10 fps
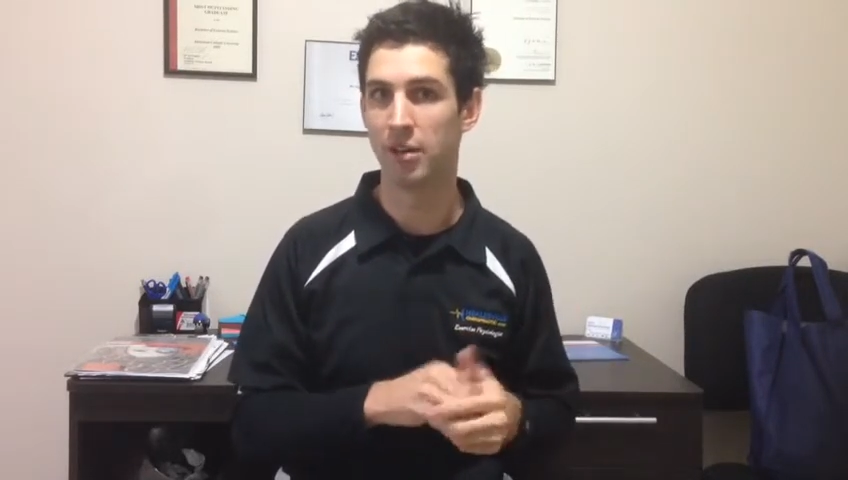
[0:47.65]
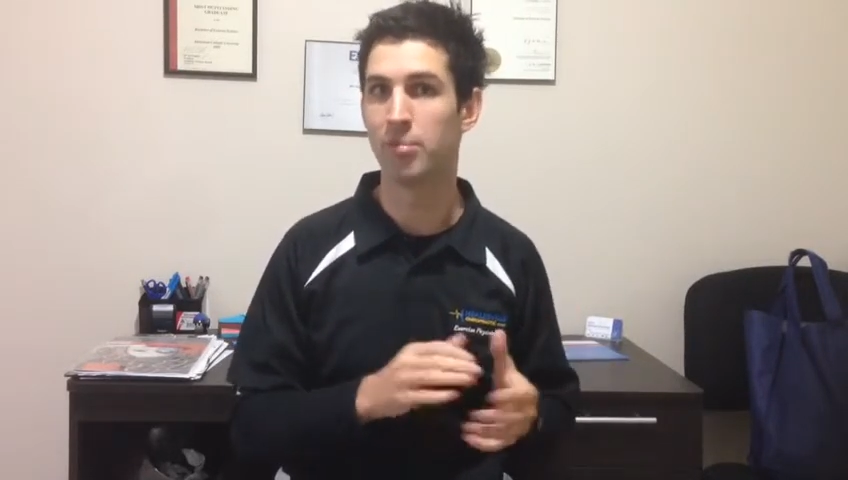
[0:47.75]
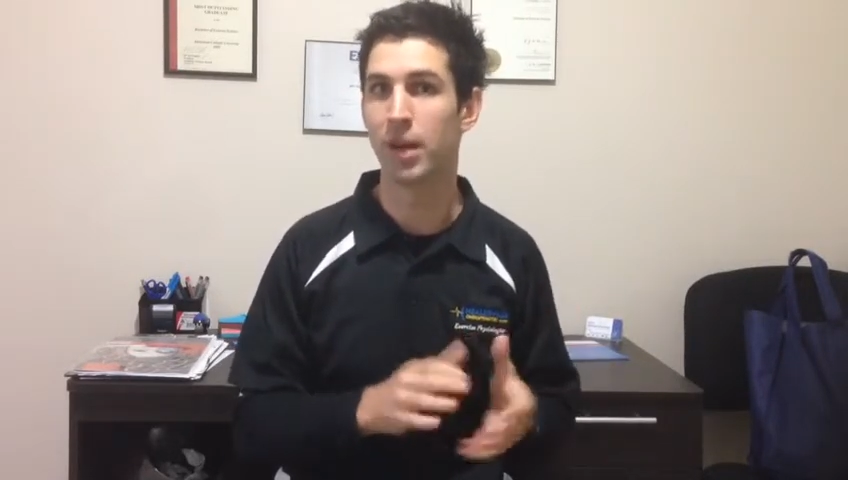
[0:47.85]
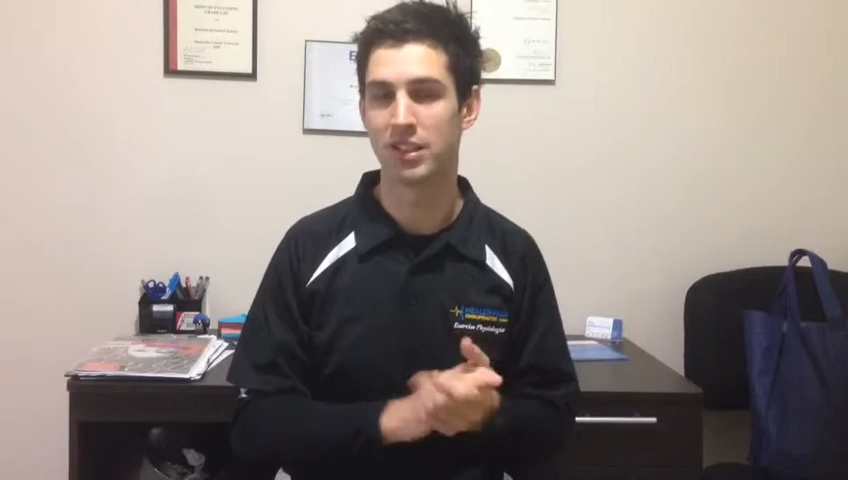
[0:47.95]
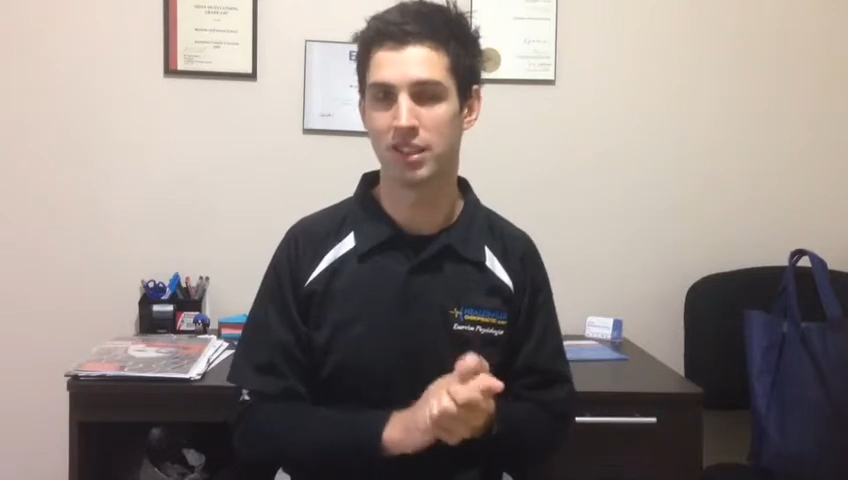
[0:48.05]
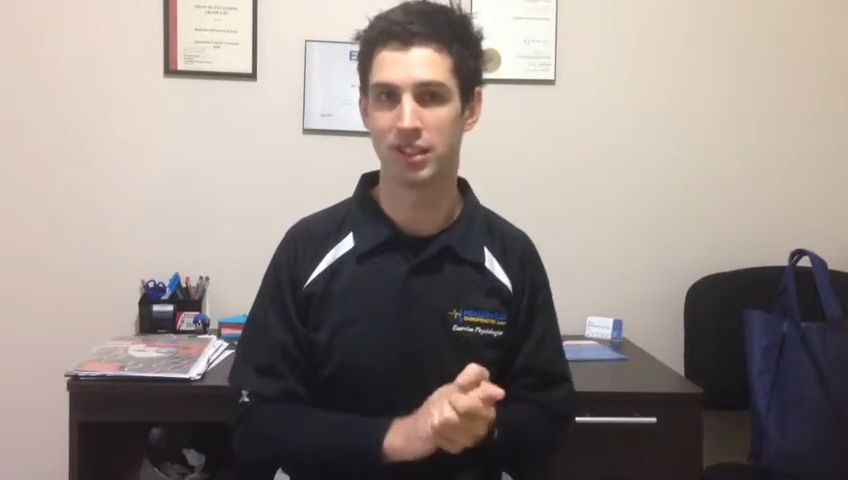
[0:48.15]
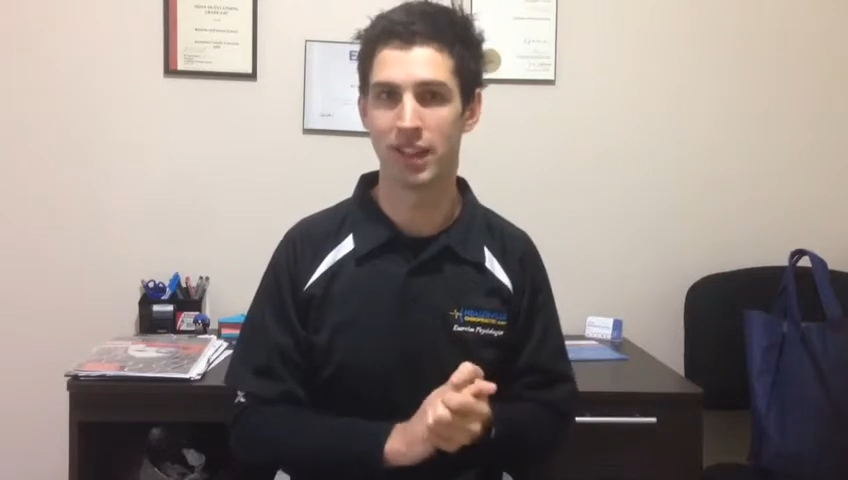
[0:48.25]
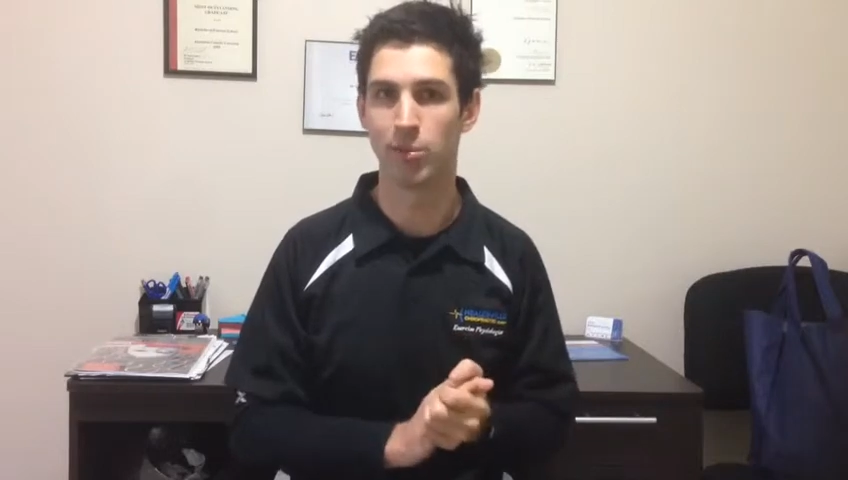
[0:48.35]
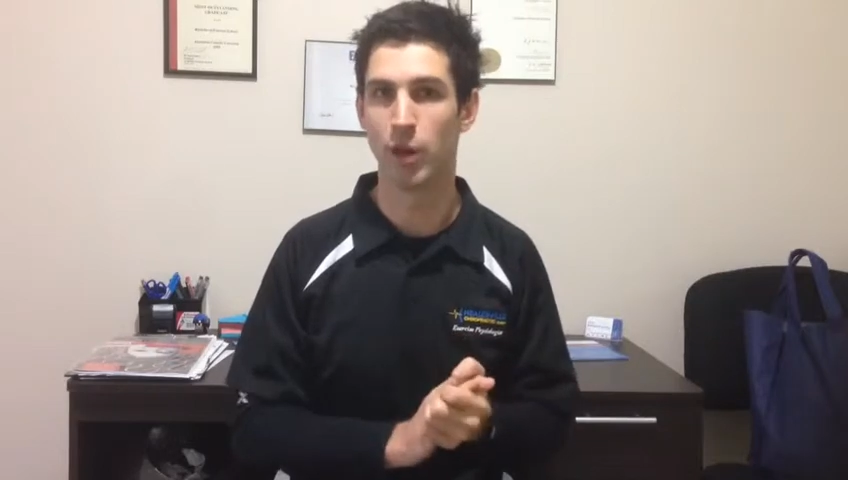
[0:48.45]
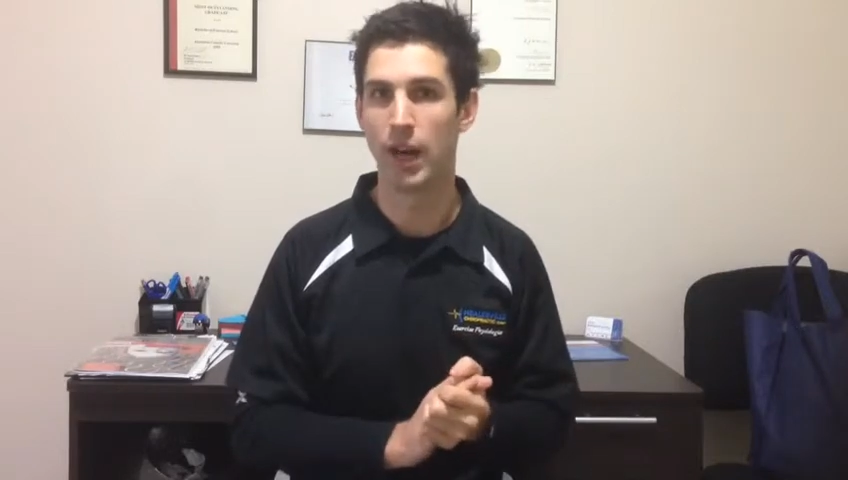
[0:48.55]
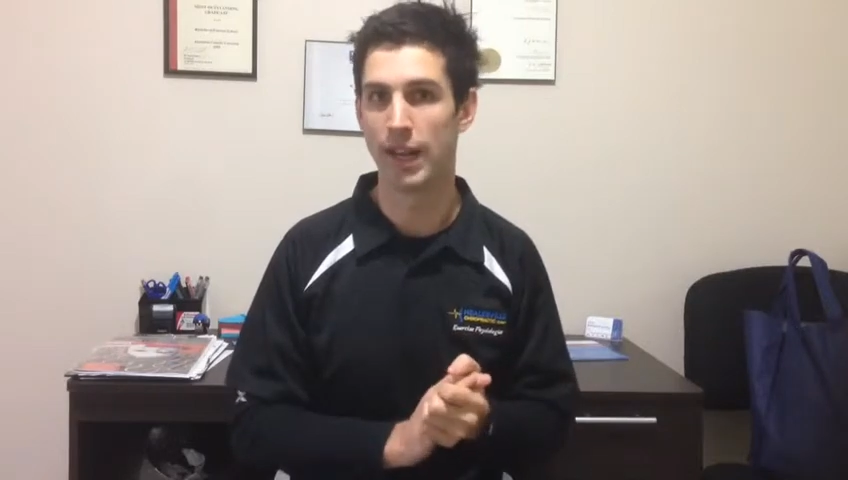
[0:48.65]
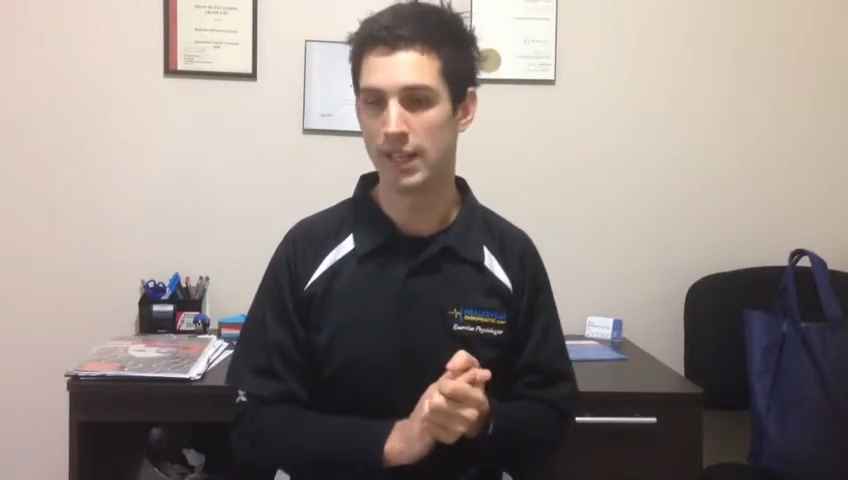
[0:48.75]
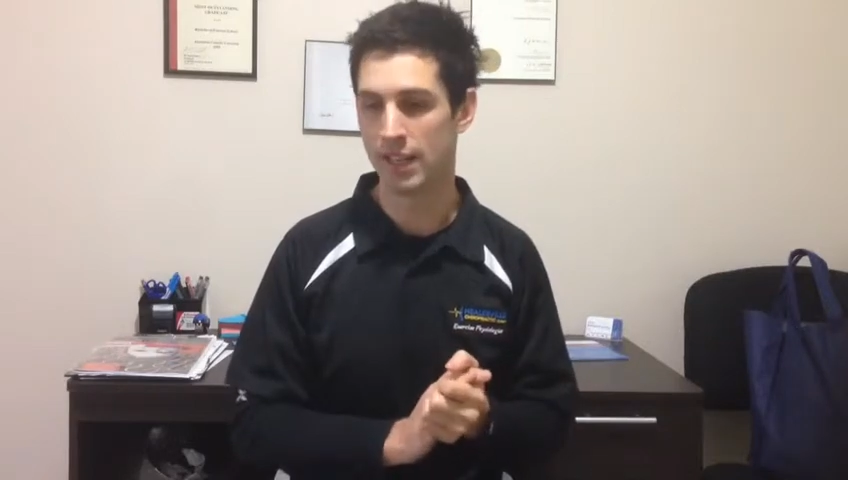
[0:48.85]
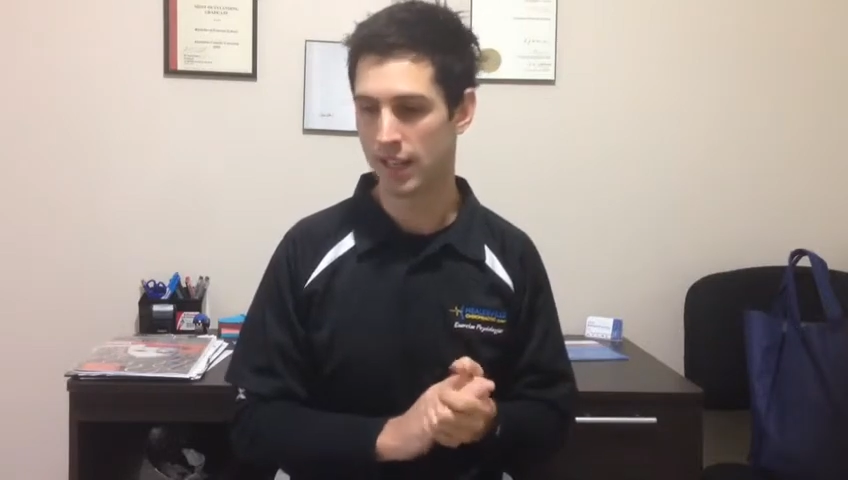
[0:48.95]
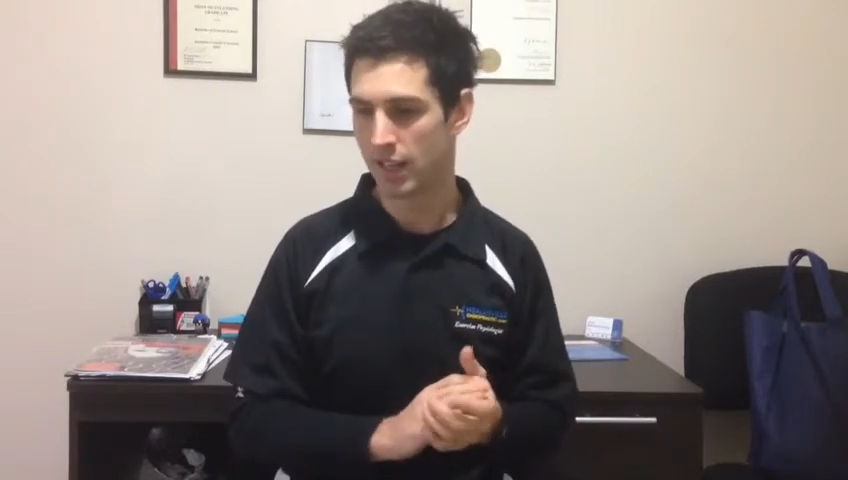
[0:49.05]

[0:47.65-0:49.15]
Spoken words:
much the same way.